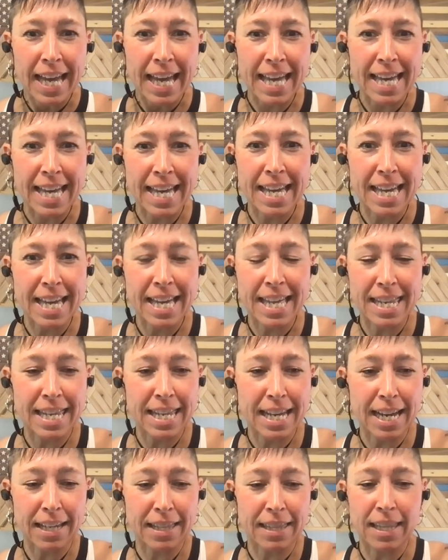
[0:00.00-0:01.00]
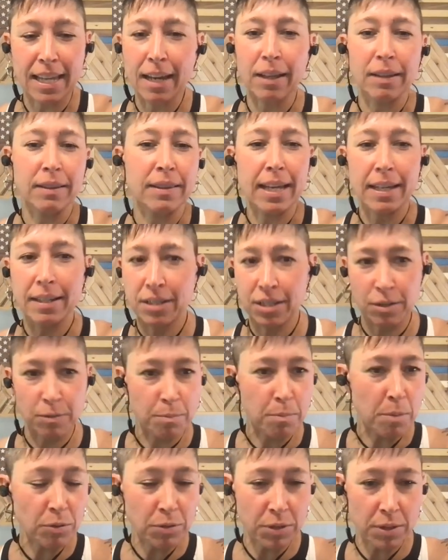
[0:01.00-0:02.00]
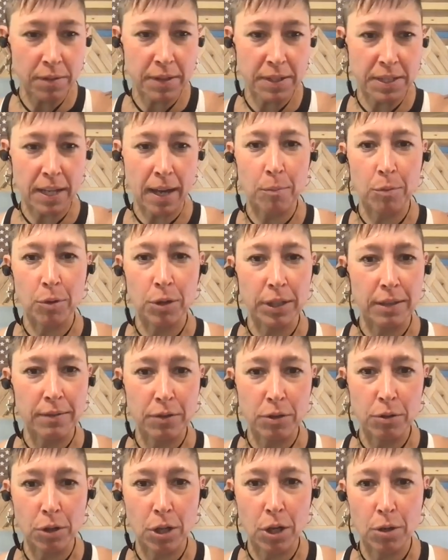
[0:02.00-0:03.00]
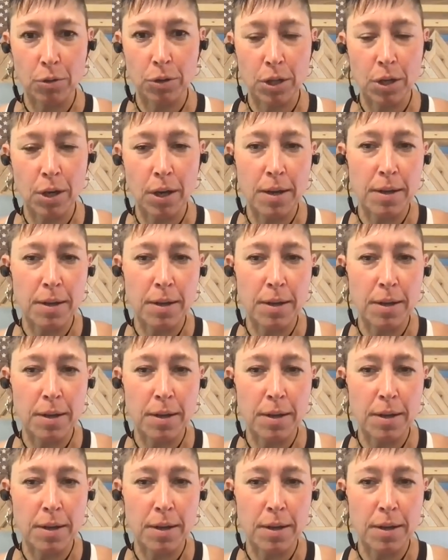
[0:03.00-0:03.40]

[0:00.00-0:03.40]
And they they most of the time will leave you alone.